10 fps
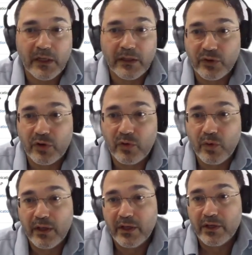
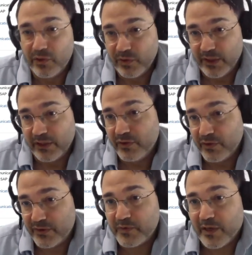So you need to
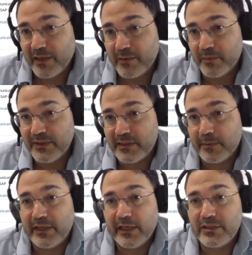subscribe to Business
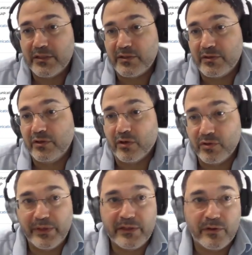Application Studio or
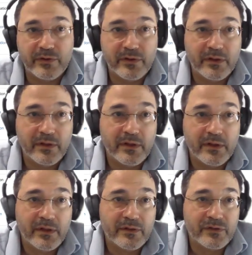to Build Code.
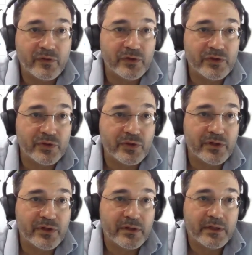So you
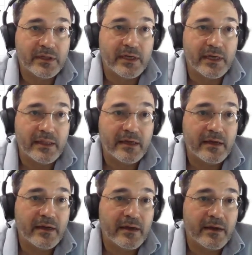should, in
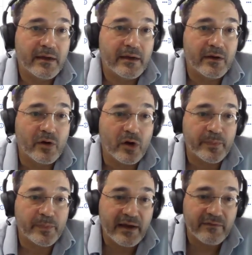the
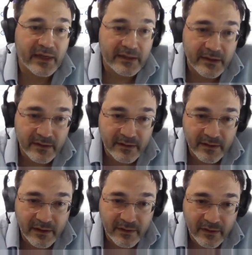cockpit, have that.
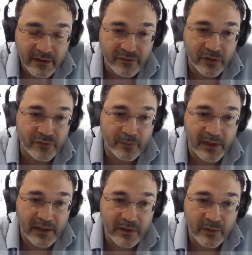If you're not
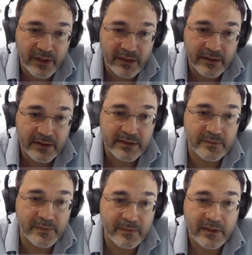familiar with it, this
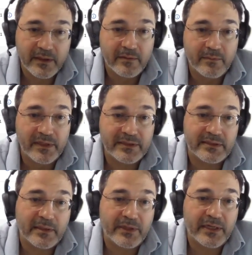is
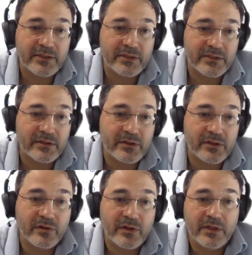Business Application
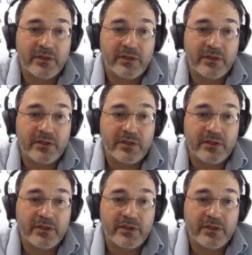Studio.